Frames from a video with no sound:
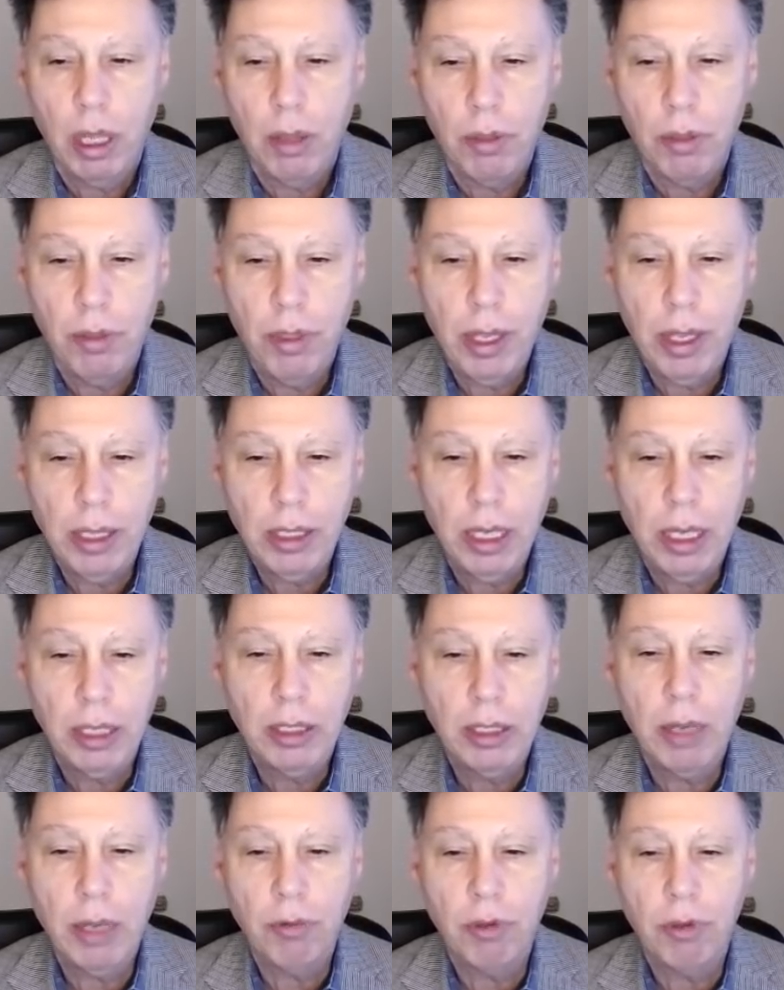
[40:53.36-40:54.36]

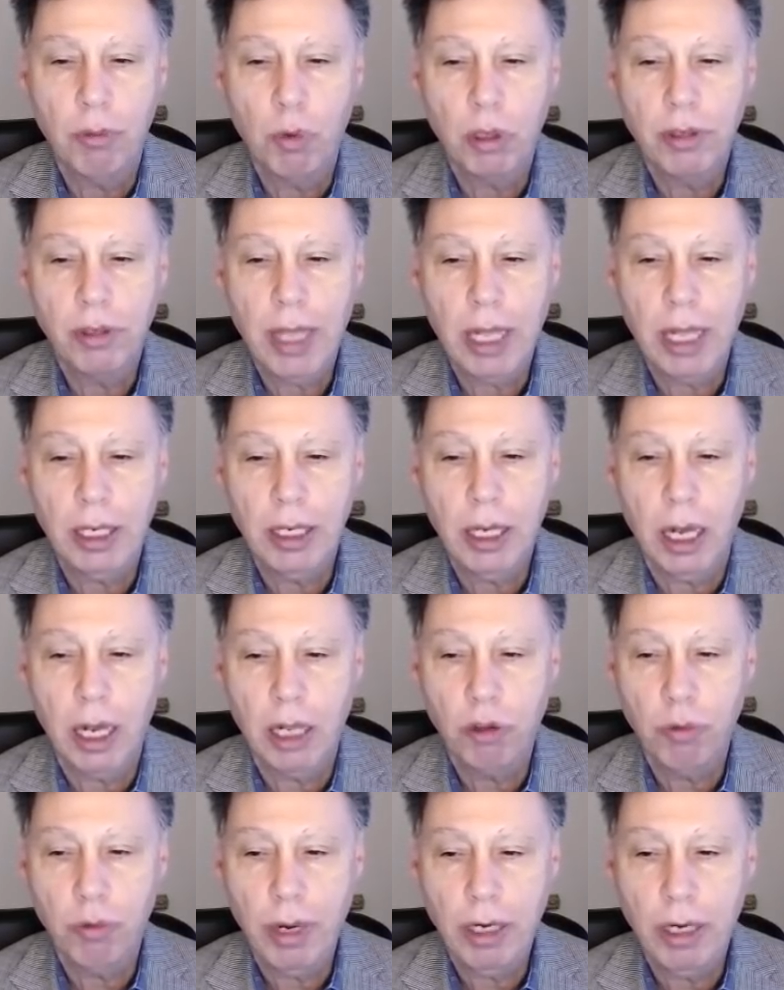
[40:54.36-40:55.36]
it gives a mortality
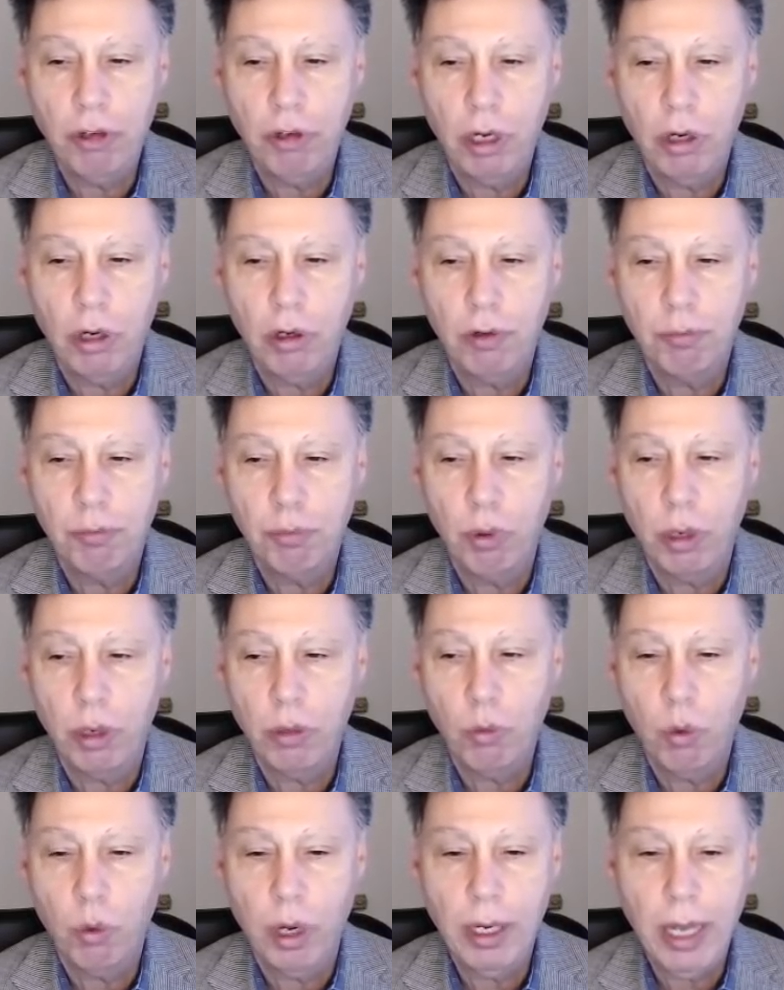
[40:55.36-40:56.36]
odds ratio of
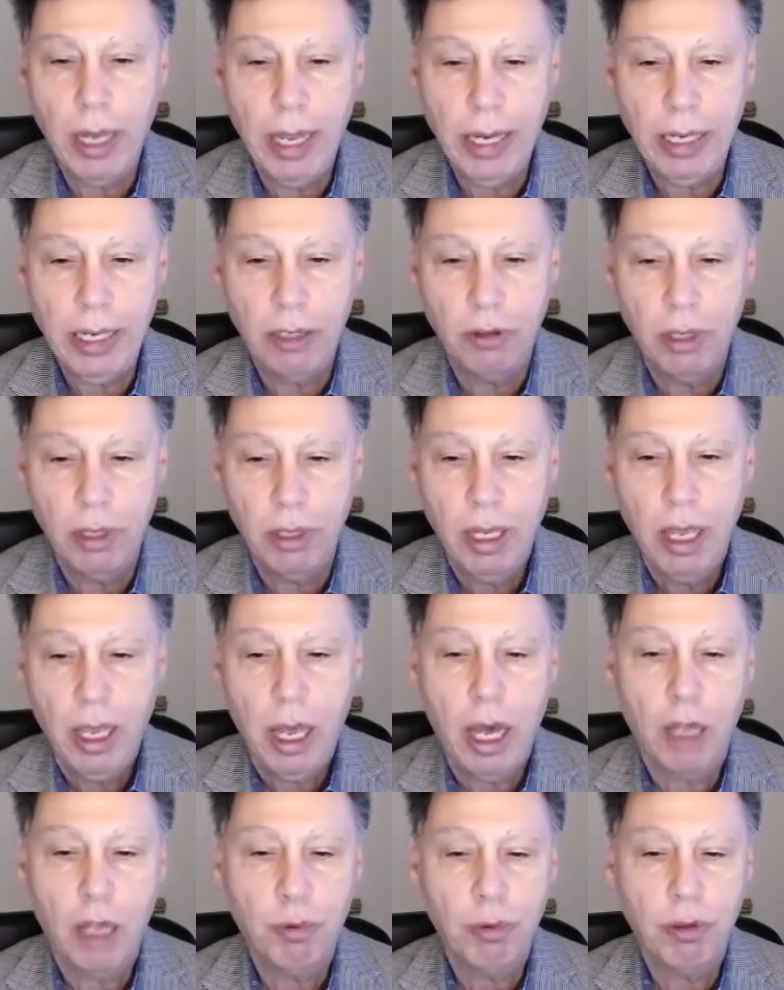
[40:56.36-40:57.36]
0.18,
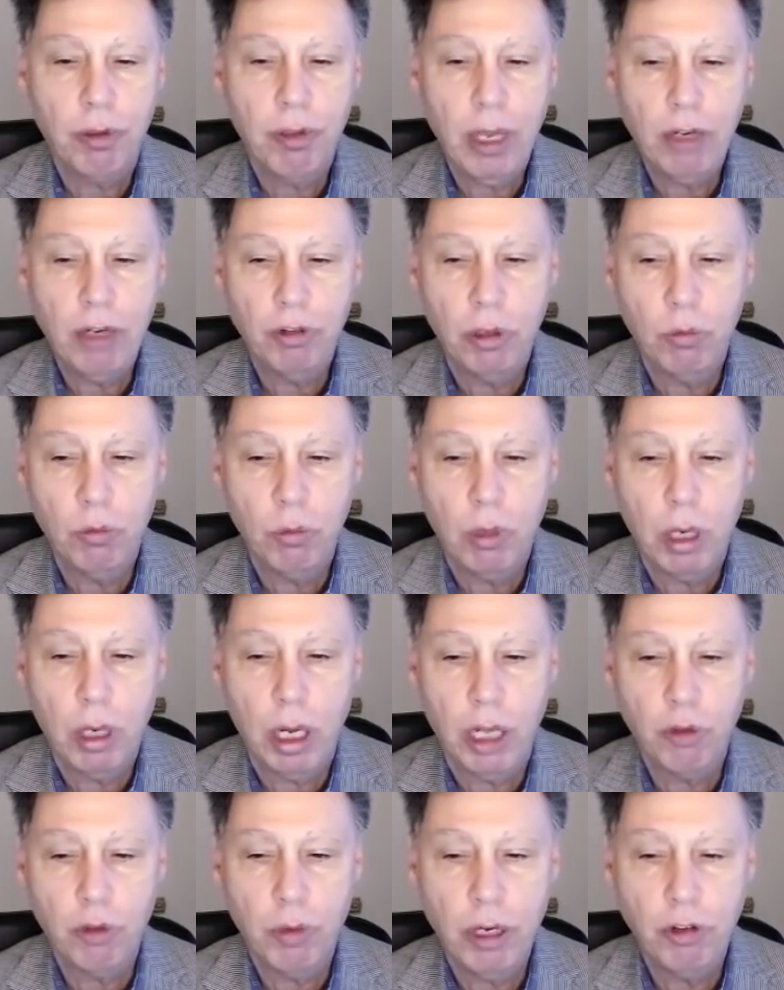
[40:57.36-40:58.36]
hospitalization
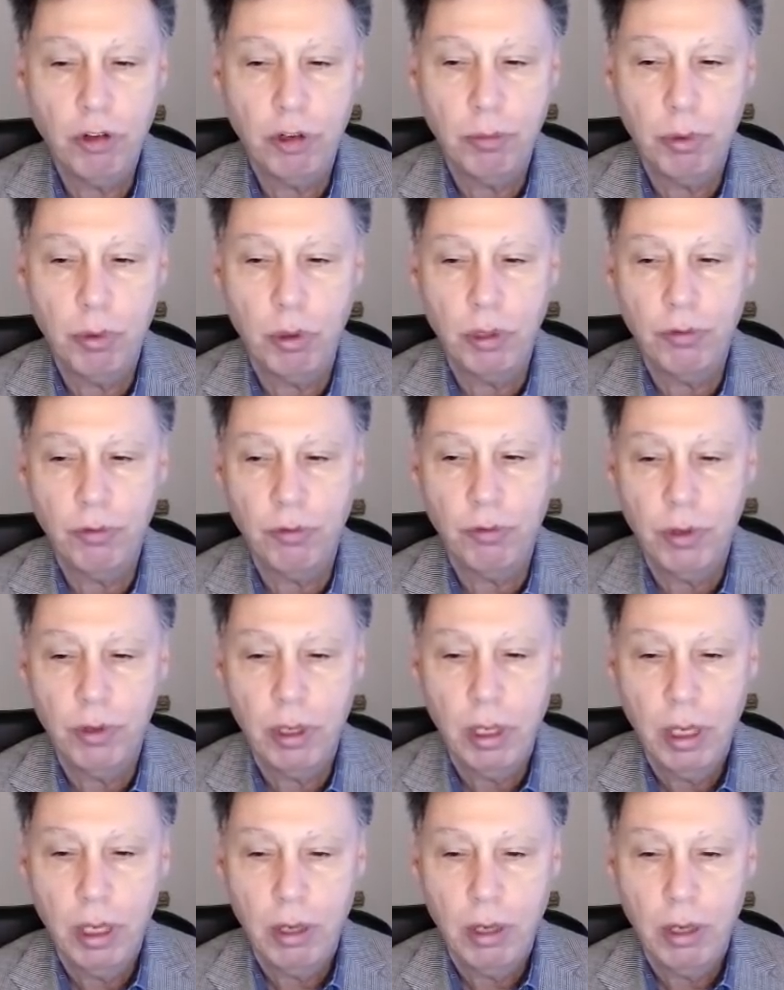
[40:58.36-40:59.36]
odds ratio of
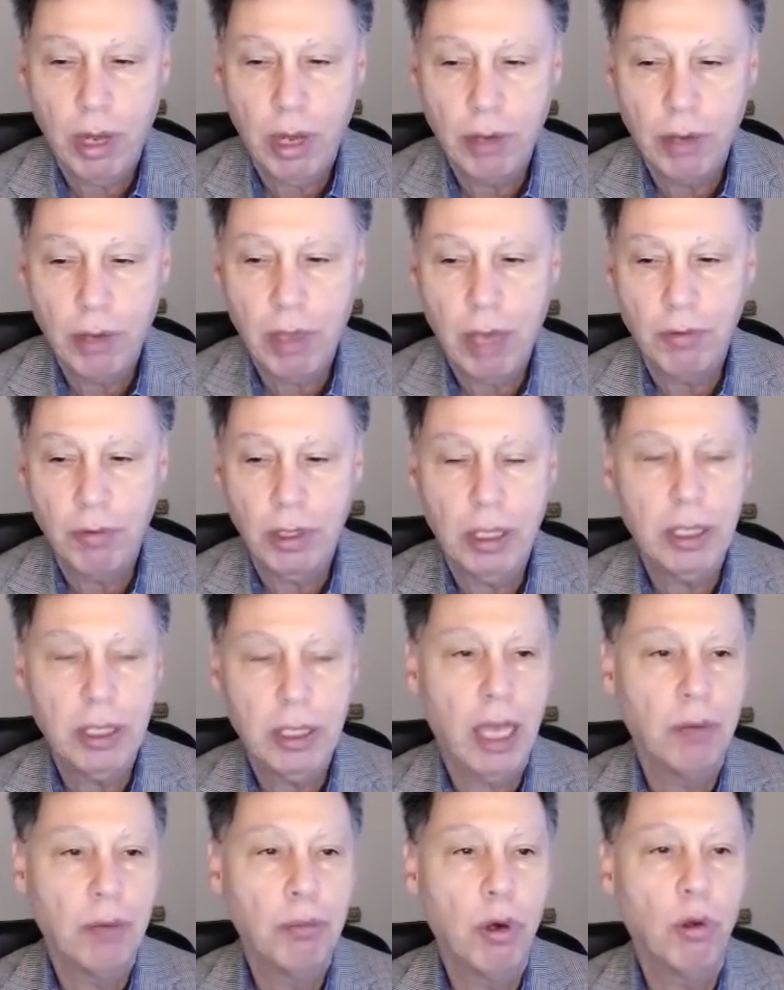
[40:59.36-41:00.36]
0.57.
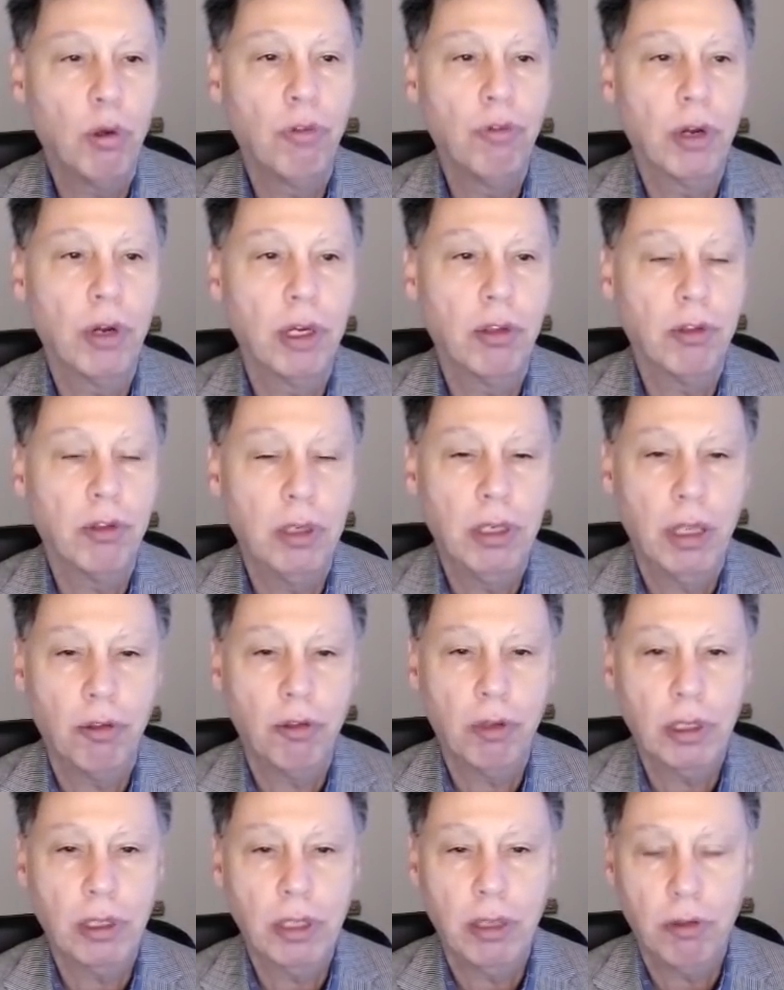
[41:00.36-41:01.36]
Again, both very
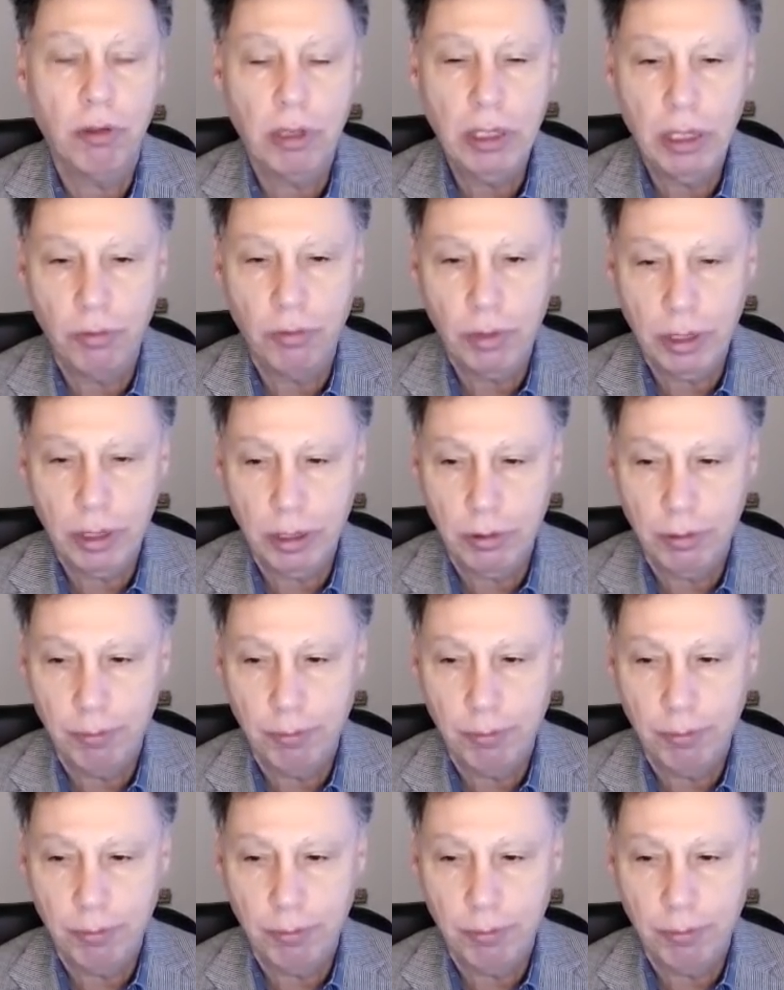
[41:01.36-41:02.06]
statistically significant.